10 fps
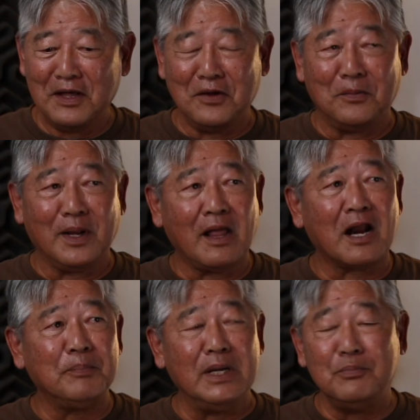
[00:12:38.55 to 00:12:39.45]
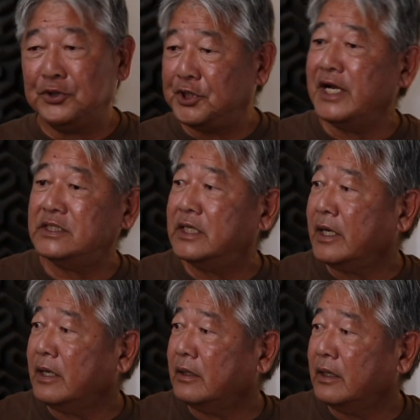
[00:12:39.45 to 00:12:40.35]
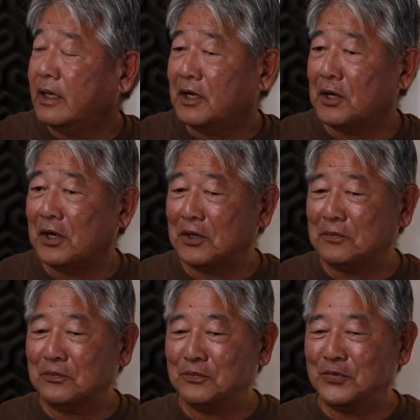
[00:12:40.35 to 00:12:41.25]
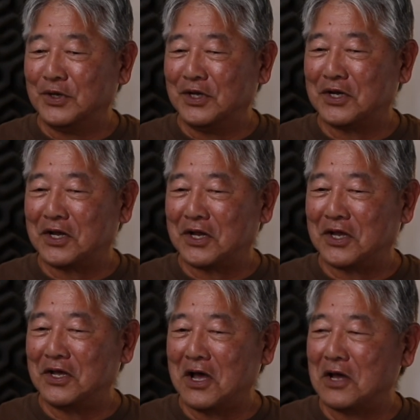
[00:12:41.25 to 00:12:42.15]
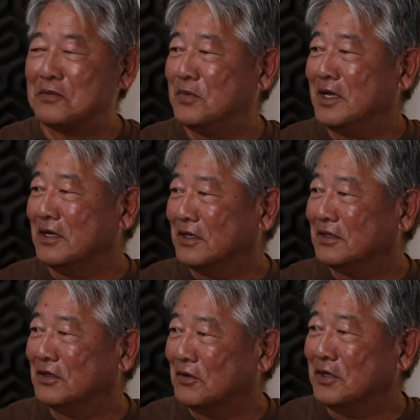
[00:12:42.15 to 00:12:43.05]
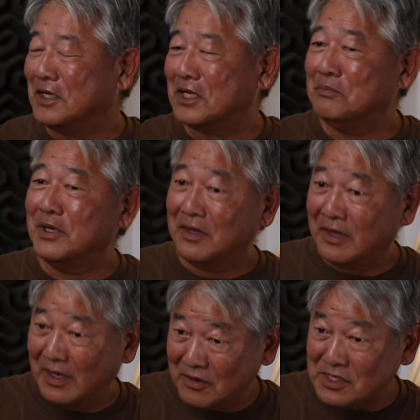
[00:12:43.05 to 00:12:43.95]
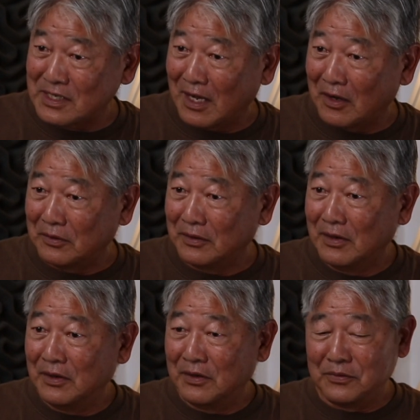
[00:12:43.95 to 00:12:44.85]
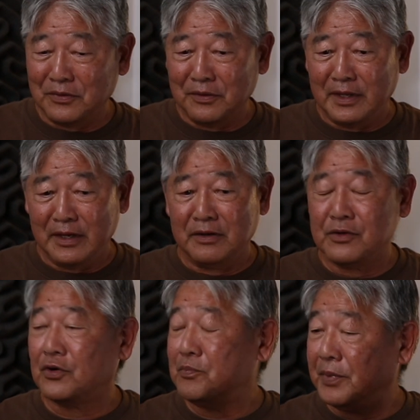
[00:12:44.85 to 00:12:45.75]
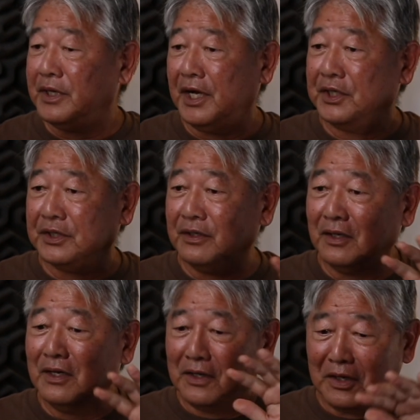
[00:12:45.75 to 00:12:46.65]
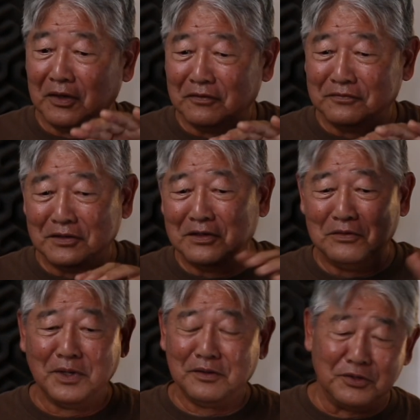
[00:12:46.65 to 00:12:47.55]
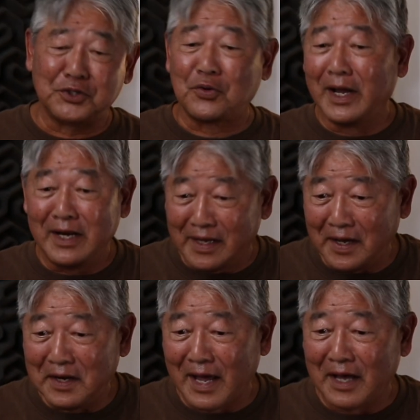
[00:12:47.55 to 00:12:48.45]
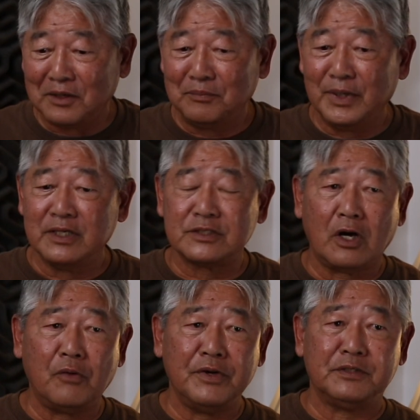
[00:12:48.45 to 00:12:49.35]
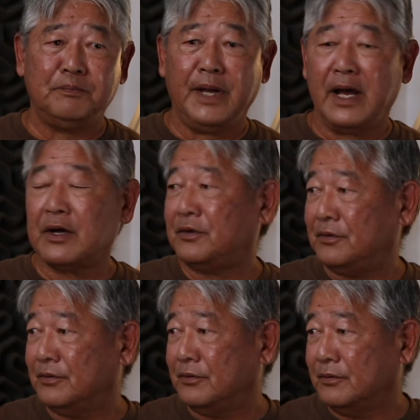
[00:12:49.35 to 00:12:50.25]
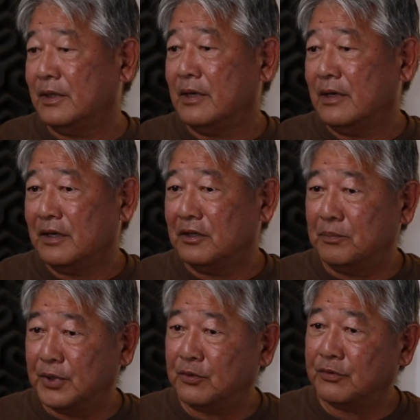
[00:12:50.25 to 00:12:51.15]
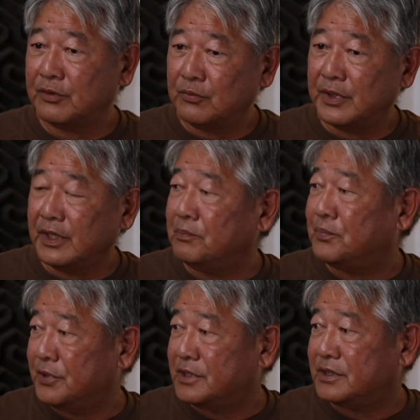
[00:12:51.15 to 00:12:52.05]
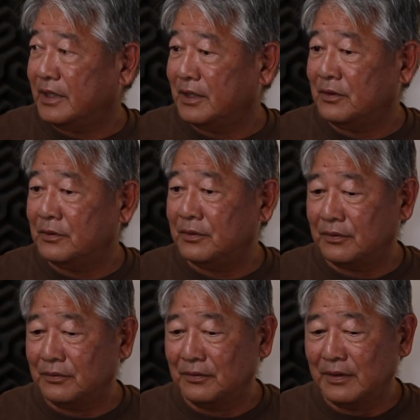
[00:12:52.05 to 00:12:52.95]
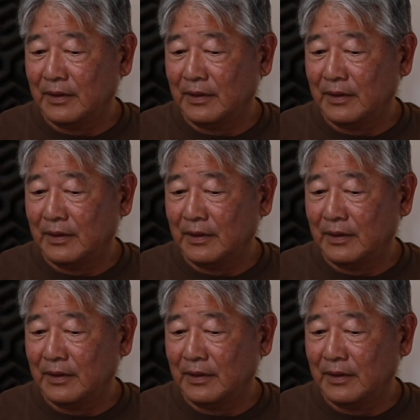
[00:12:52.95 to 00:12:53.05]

There'll be a lot of people chasing it, but it cannot be. It only can be their sound or their interpretation of what they're trying to get at. But it's always back to the builder and what he puts into.